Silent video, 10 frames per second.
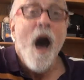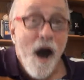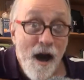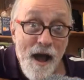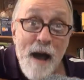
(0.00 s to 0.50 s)

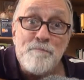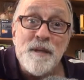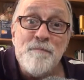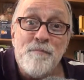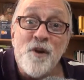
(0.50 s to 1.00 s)
A
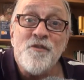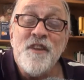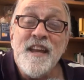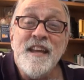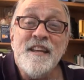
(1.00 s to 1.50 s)
happy
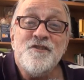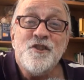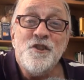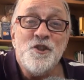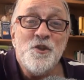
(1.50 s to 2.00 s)
birthday
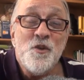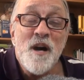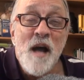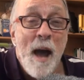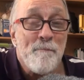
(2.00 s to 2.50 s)
to you,
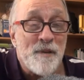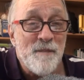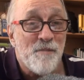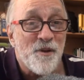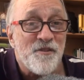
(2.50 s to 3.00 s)
a
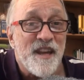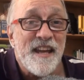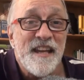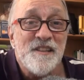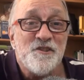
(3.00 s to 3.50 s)
happy
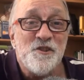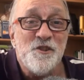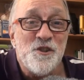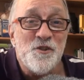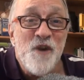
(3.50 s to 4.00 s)
birthday to
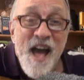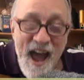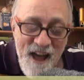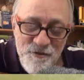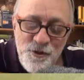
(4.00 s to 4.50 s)
you,
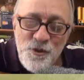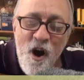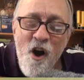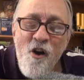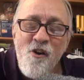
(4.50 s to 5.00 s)
and through
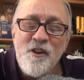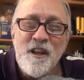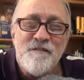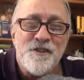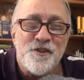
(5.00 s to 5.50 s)
all
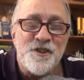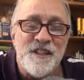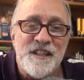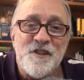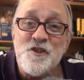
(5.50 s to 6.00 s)
of your
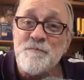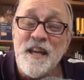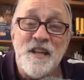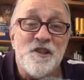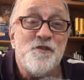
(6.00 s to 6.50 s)
years
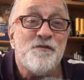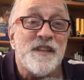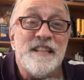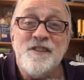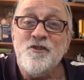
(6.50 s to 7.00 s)
may you
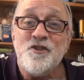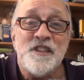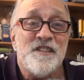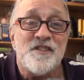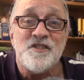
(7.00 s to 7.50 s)
feel
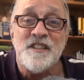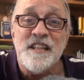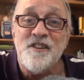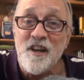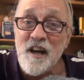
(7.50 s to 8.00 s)
Jesus
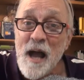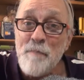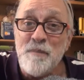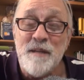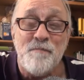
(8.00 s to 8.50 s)
near. A
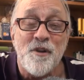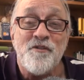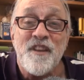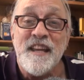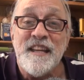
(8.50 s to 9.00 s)
happy
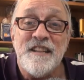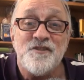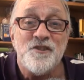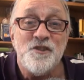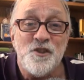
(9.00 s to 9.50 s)
birthday
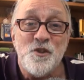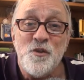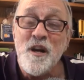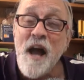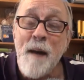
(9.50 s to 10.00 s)
to
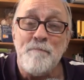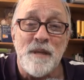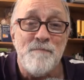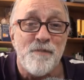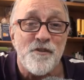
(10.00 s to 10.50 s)
you, a
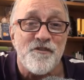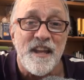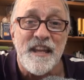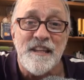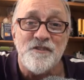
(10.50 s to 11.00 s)
happy
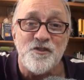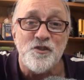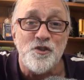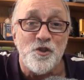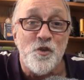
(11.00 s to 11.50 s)
birthday to
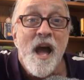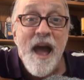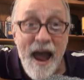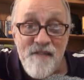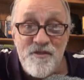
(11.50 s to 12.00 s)
you,
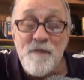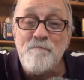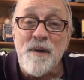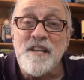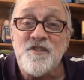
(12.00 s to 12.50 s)
and the
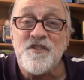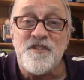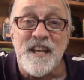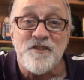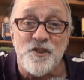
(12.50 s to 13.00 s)

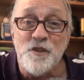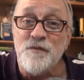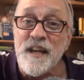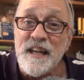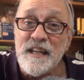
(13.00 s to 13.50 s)
best that you've
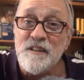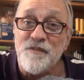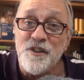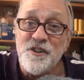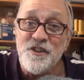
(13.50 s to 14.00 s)

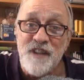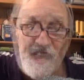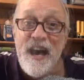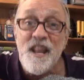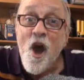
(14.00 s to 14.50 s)
ever
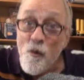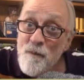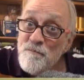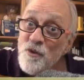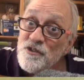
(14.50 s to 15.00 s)
had.
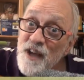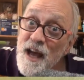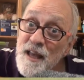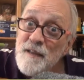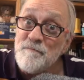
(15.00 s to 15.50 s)
One more
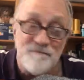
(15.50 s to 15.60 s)
time.